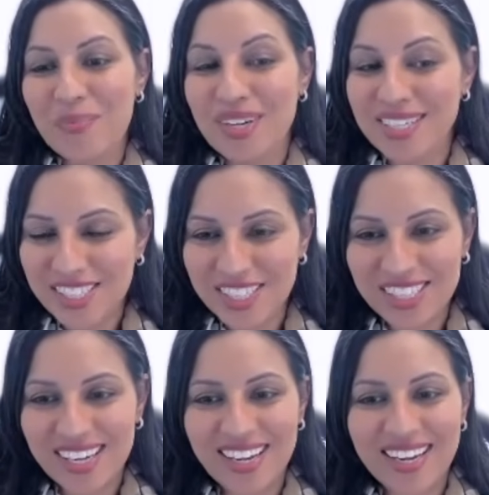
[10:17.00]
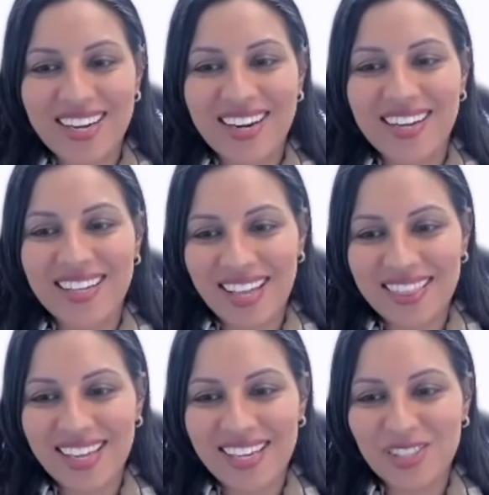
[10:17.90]
initiate and
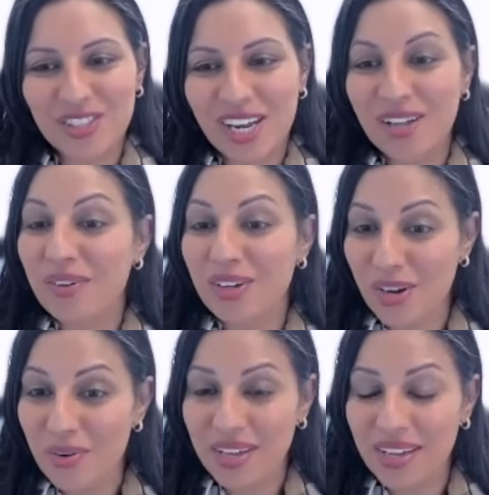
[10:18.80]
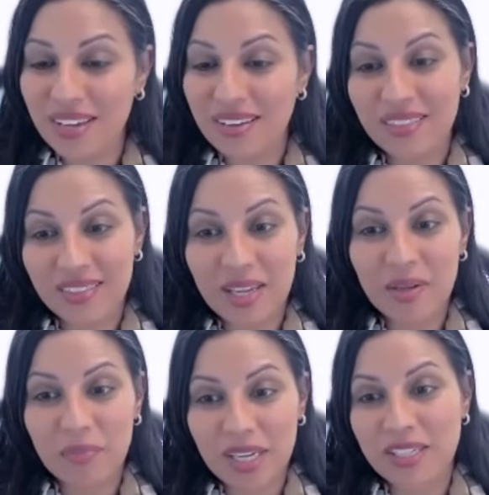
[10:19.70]
get that trial going,
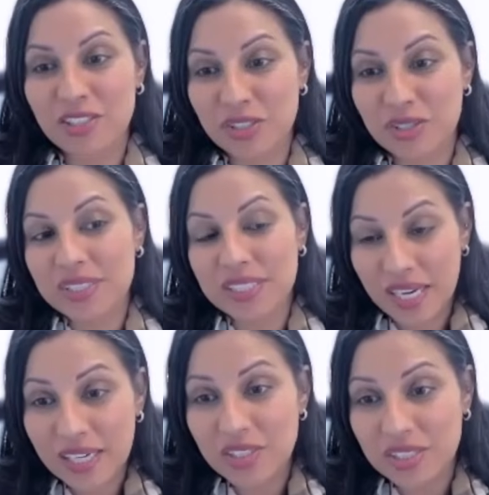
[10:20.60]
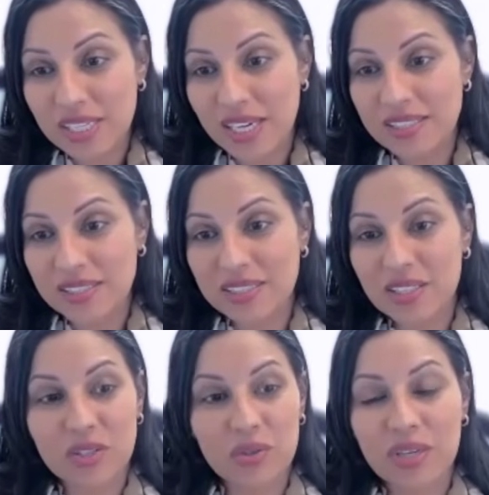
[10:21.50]
they may choose to exercise this
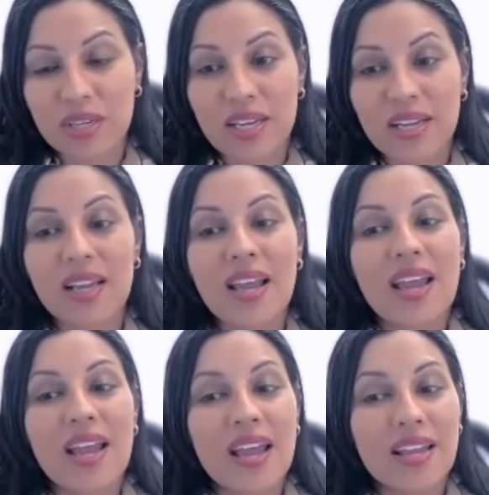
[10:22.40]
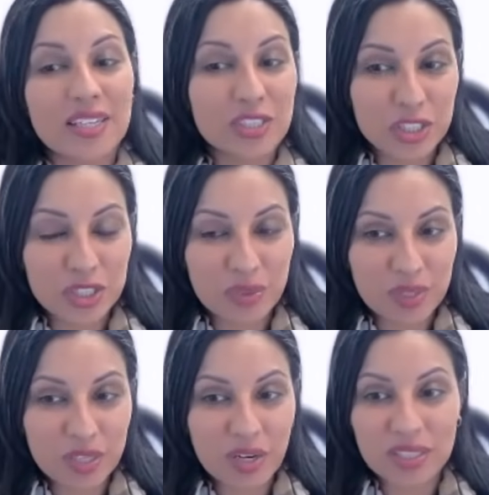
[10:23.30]
authority and issue what
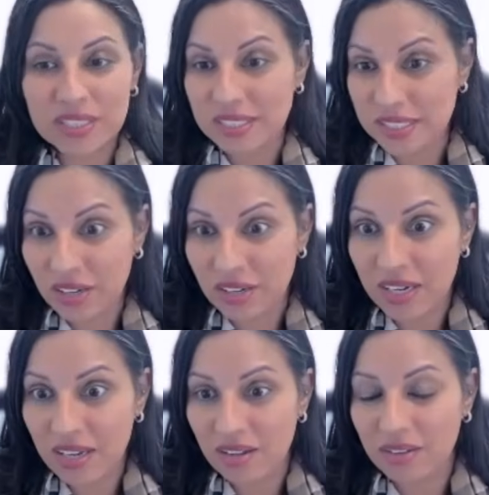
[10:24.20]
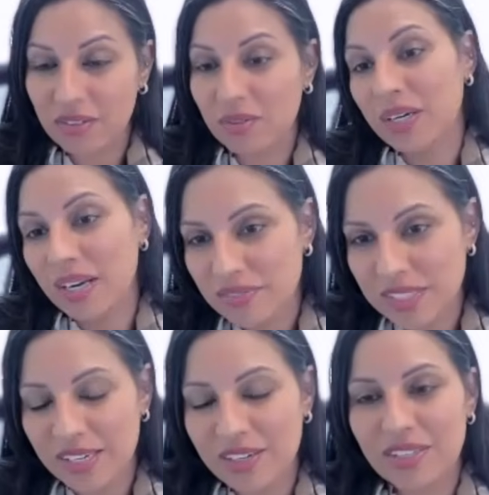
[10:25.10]
we call a CRL, or what
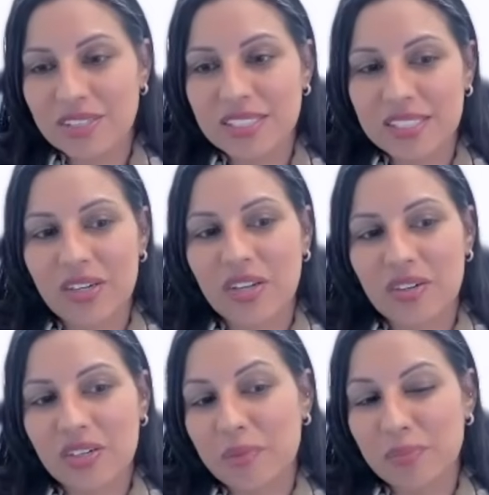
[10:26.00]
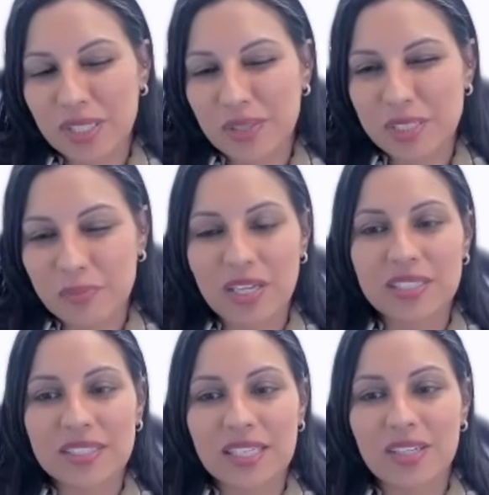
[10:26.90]
FDA calls a CRL, or a complete
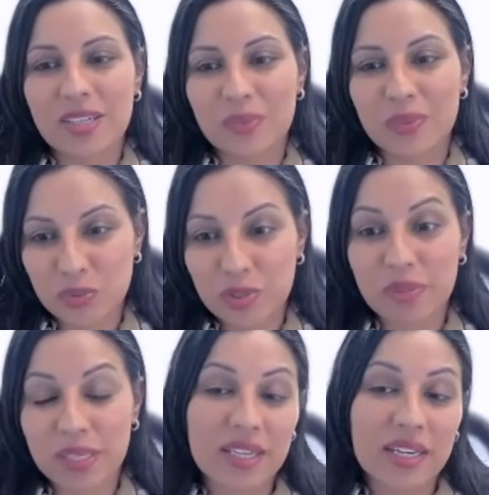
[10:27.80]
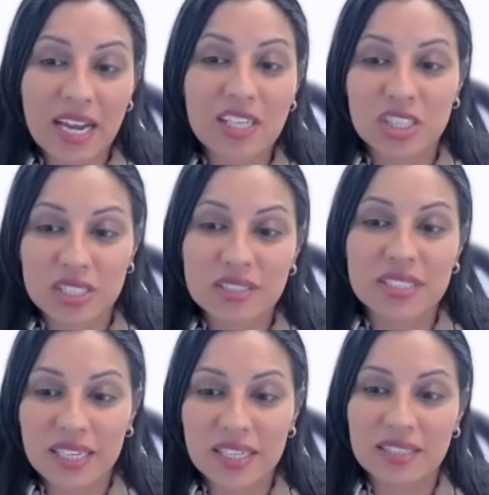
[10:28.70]
response letter, which would be an action
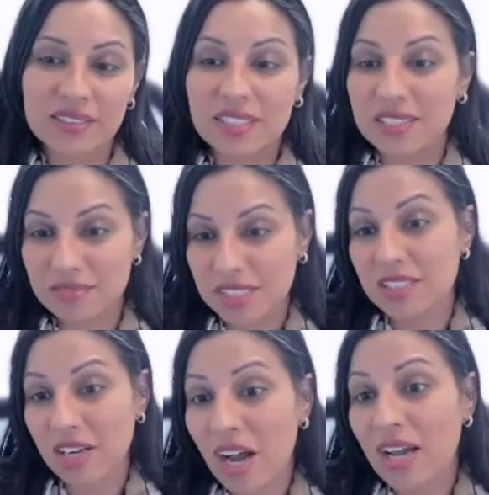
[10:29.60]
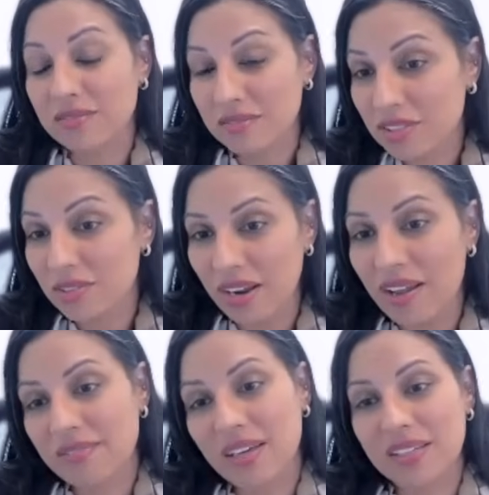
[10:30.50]
taken to not
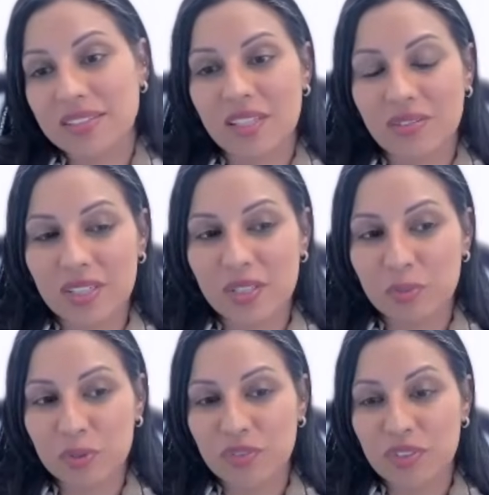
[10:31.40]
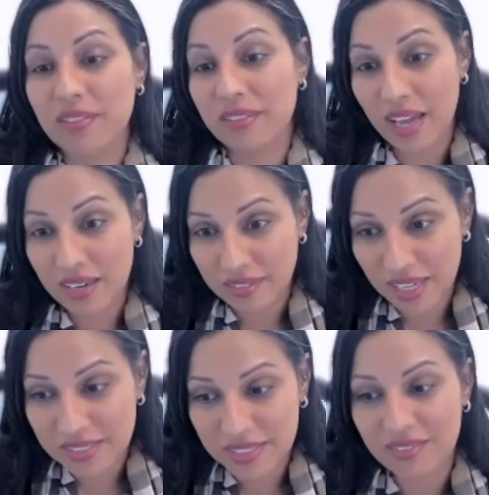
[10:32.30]
grant that accelerated approval. And that
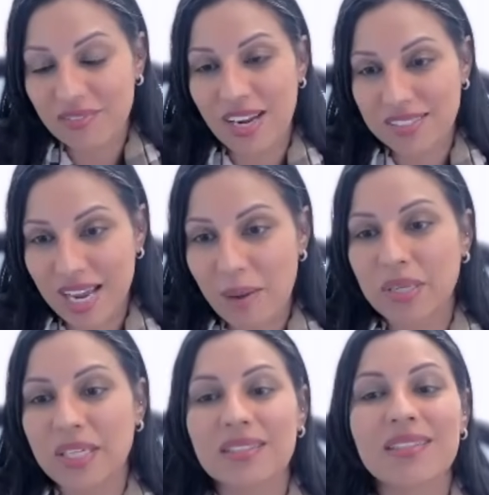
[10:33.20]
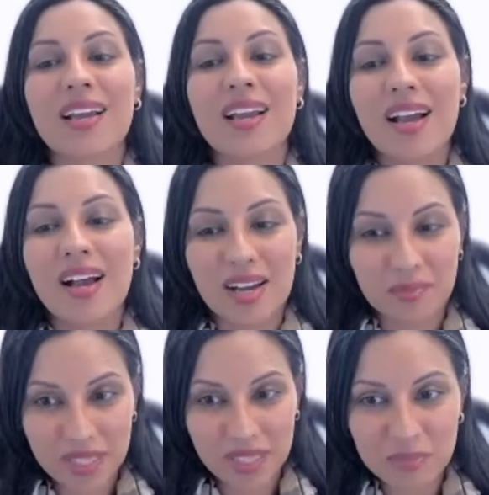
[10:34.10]
did in fact happen
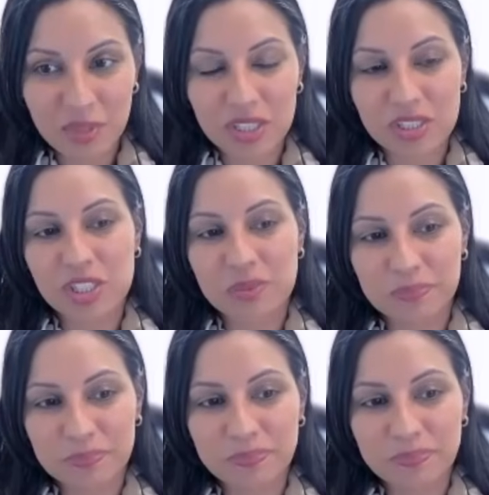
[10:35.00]
last March.